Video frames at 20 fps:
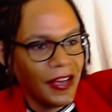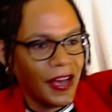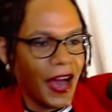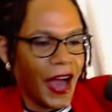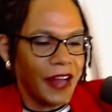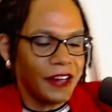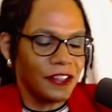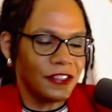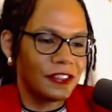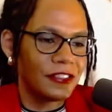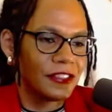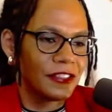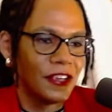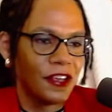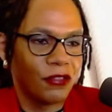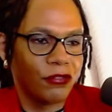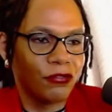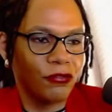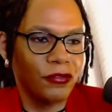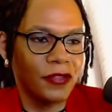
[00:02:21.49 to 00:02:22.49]
I just
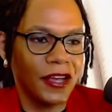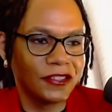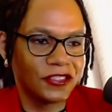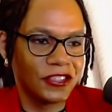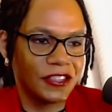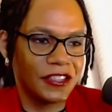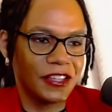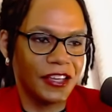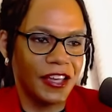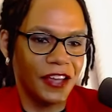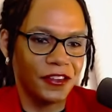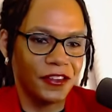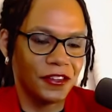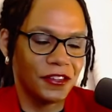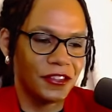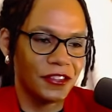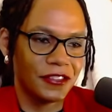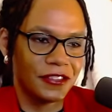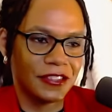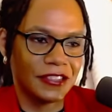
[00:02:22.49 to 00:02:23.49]
threw that shit together
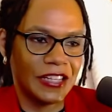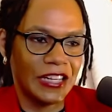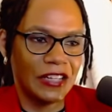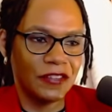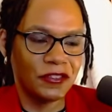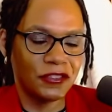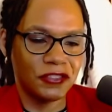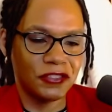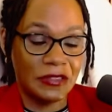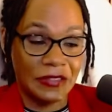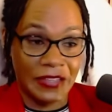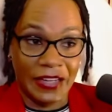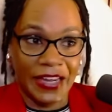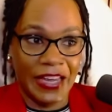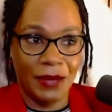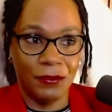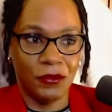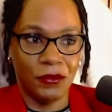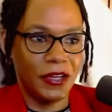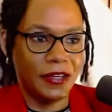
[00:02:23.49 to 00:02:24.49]
just at the end of a stream like I
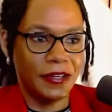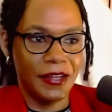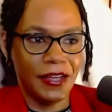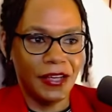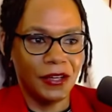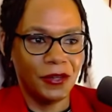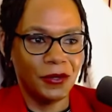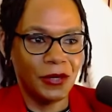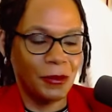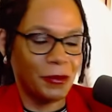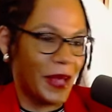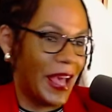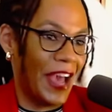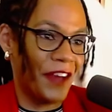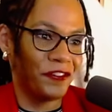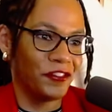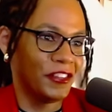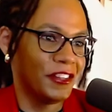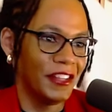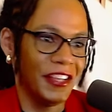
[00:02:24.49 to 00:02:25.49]
am right now, and I'm
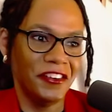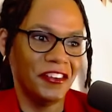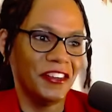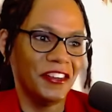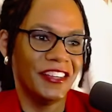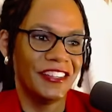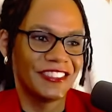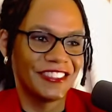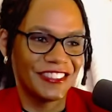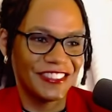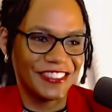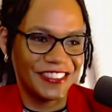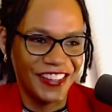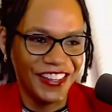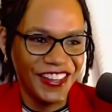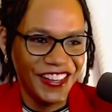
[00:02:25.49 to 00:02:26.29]
half delirious.